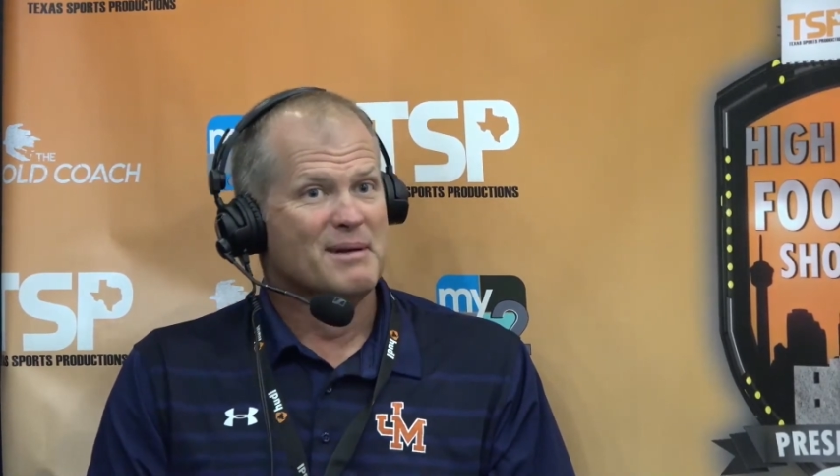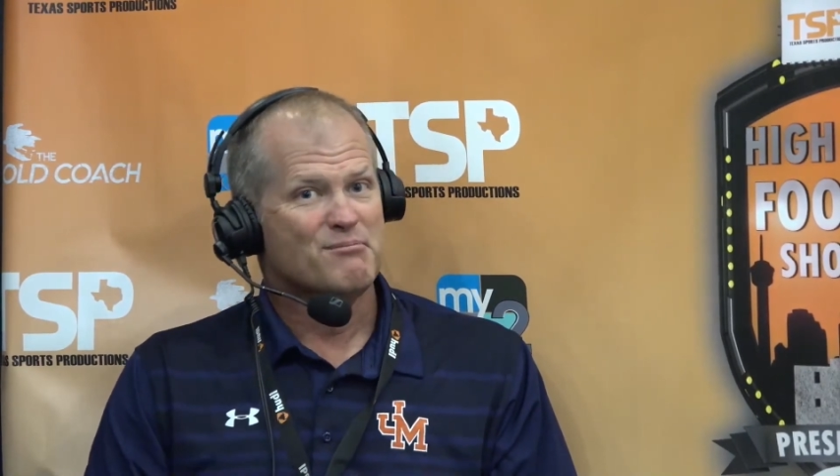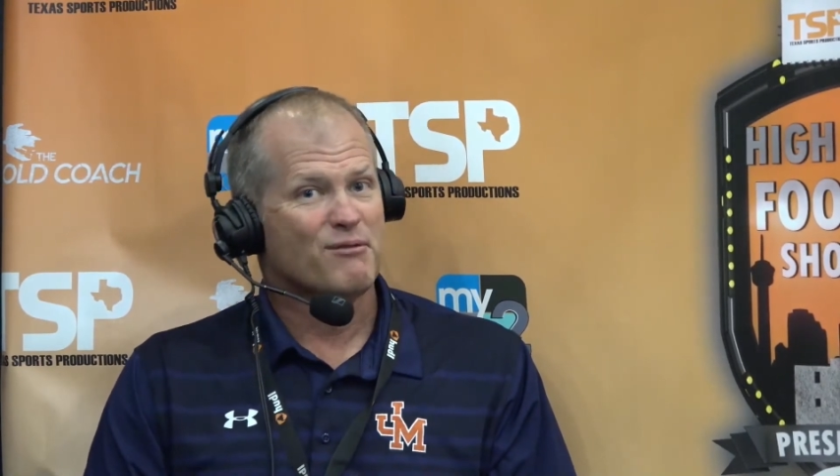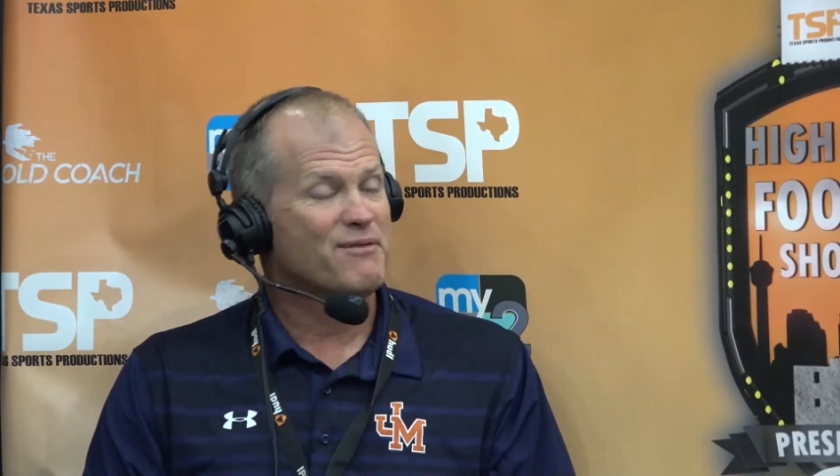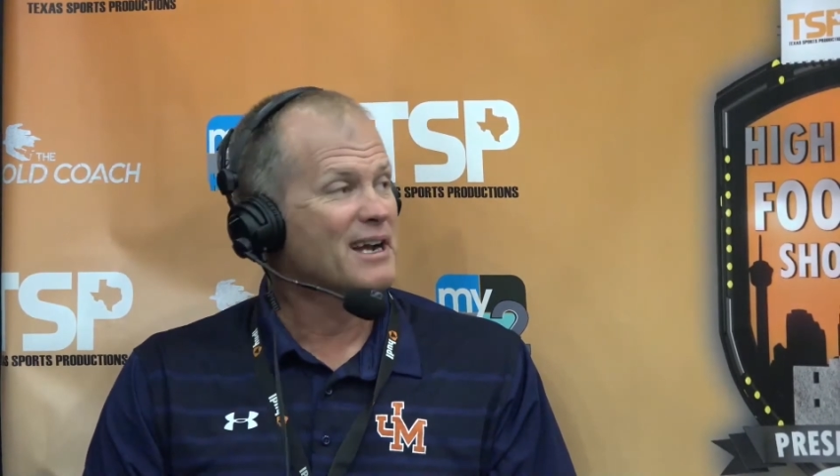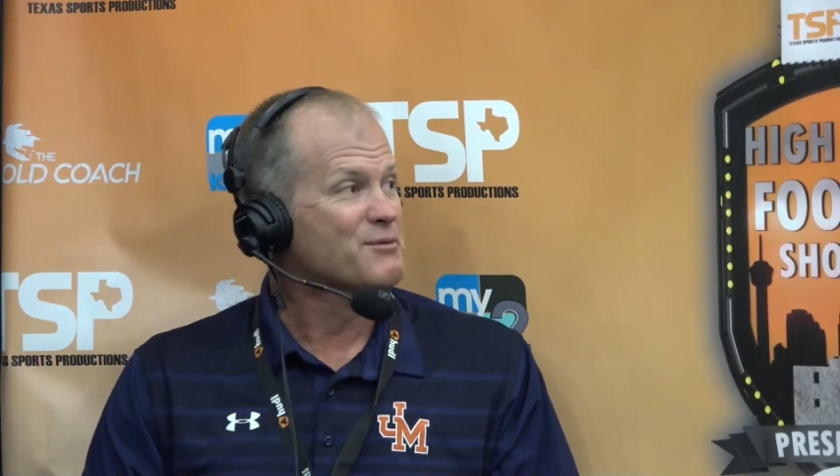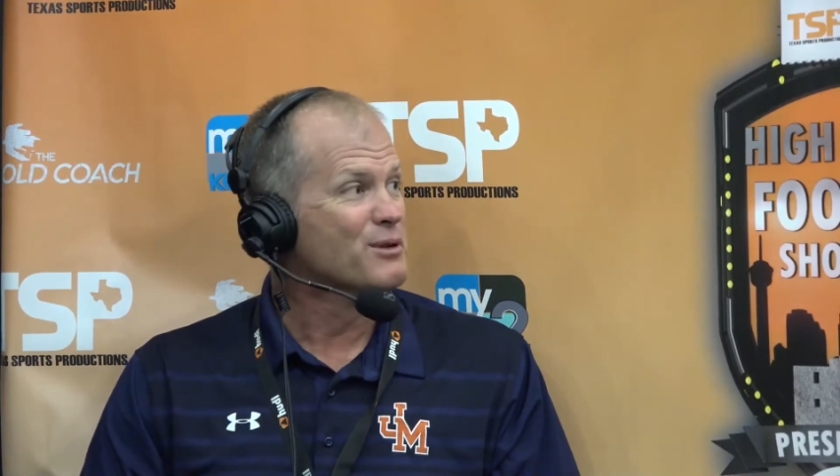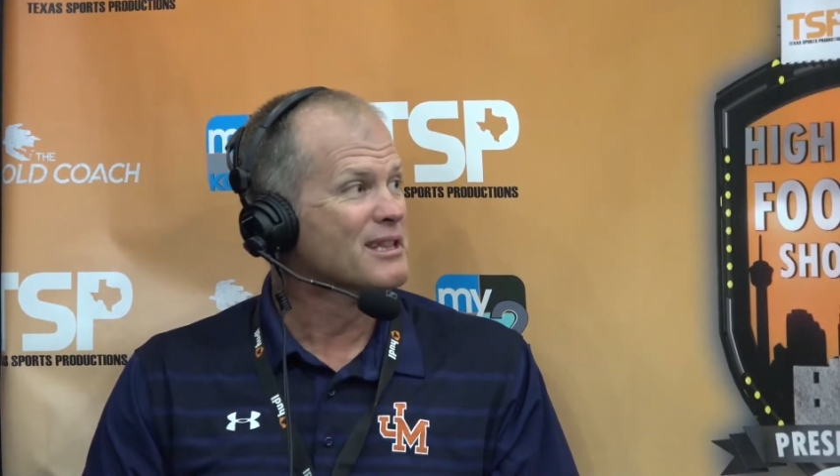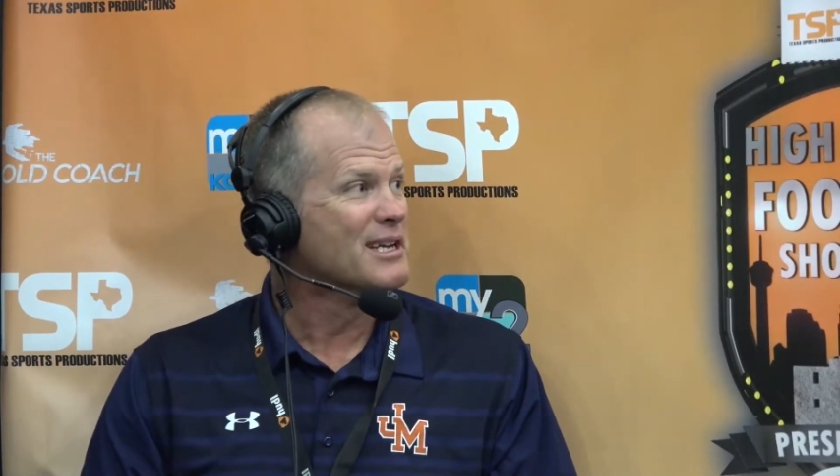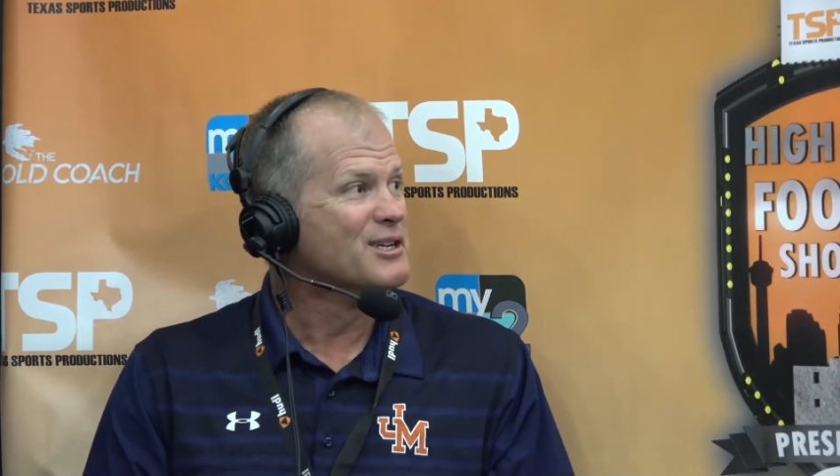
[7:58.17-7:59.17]
perfect
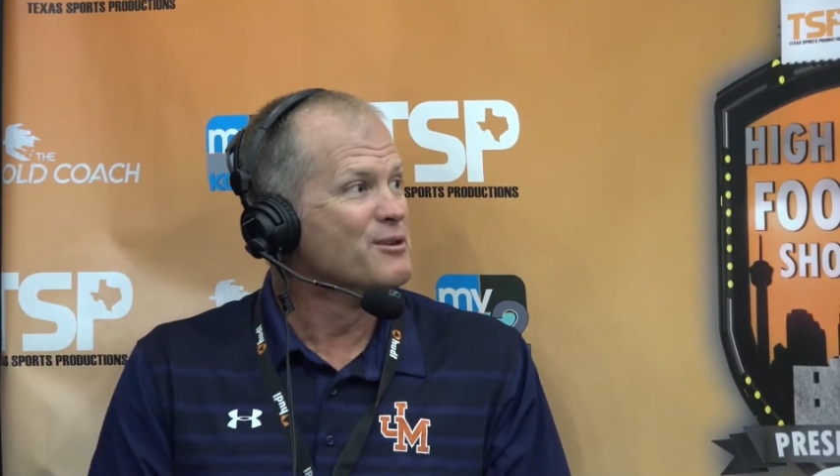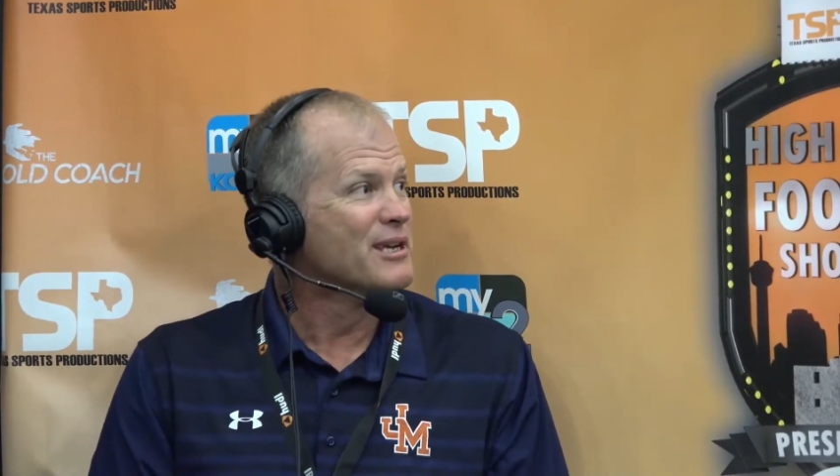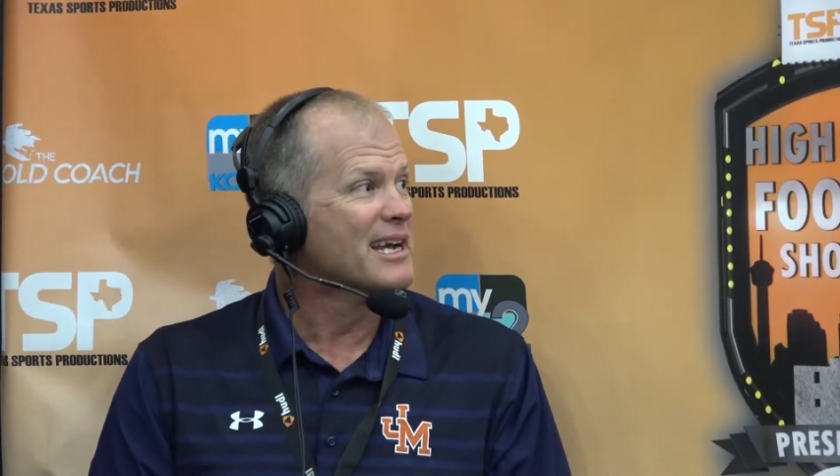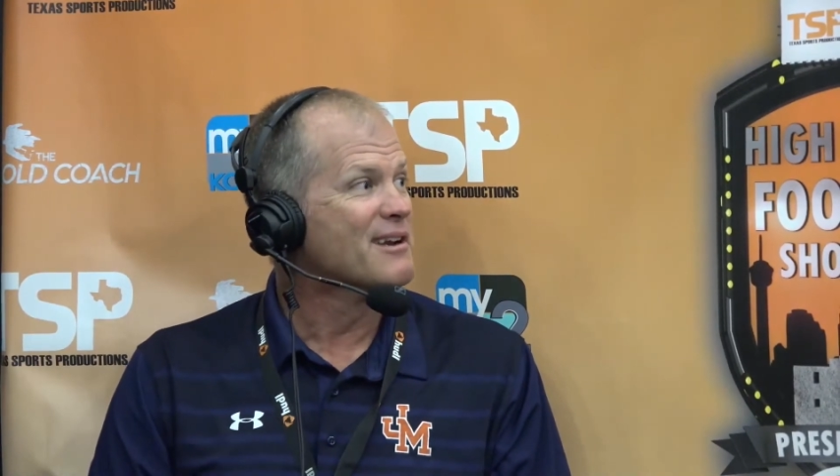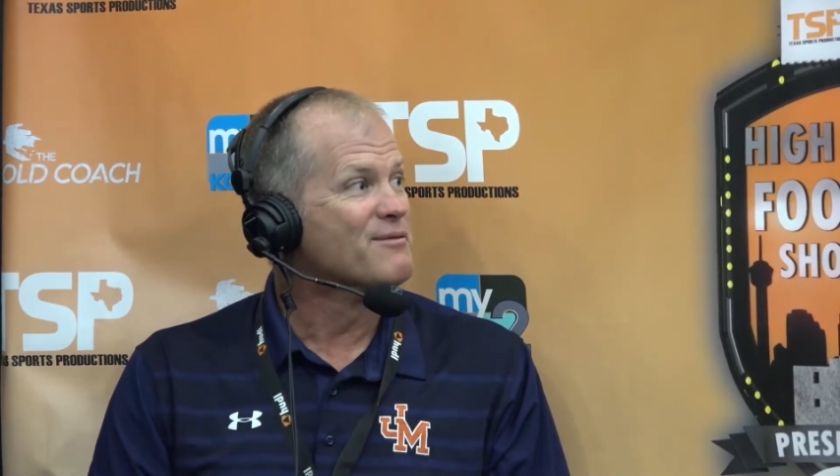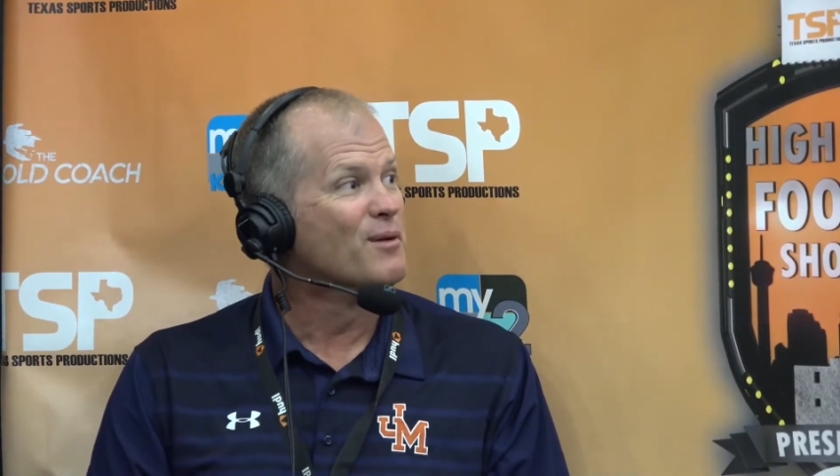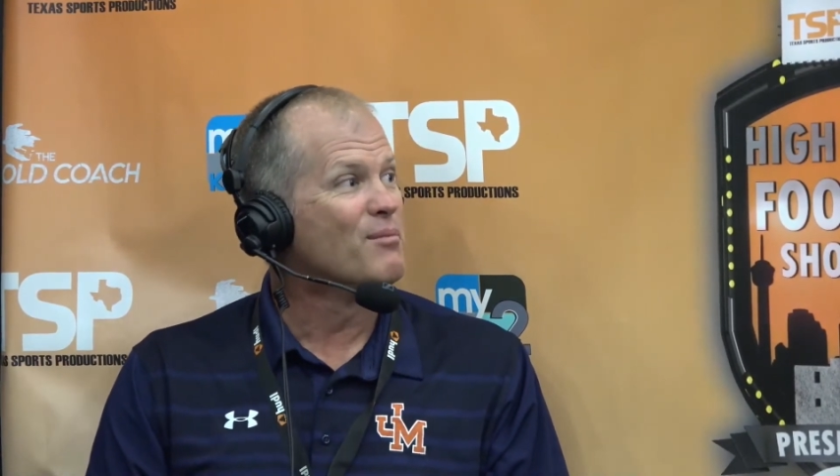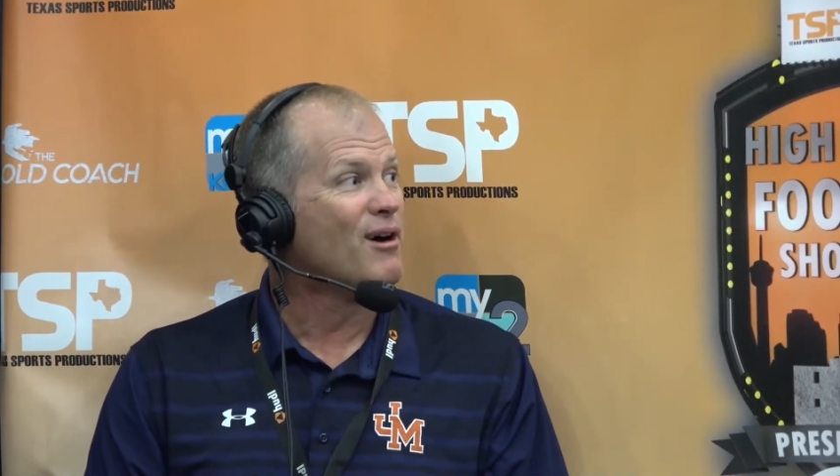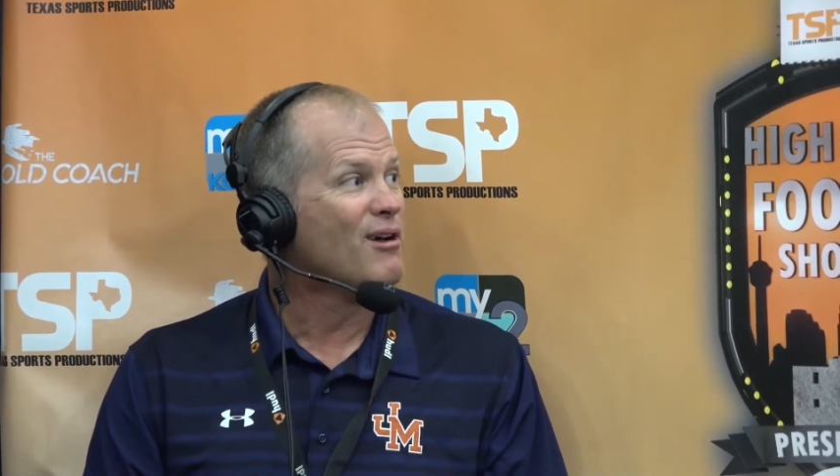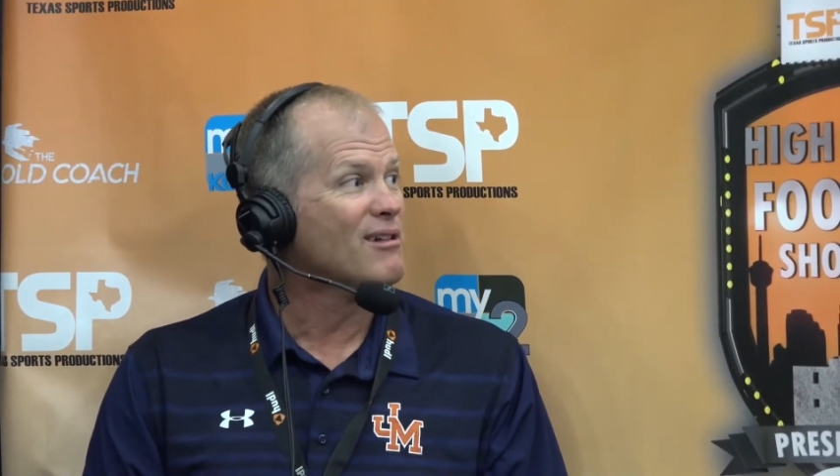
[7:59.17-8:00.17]
what they do kicking a
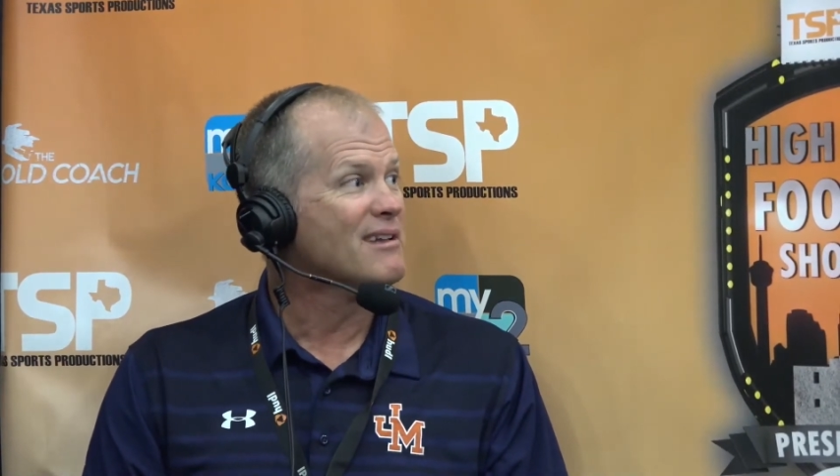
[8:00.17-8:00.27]
football,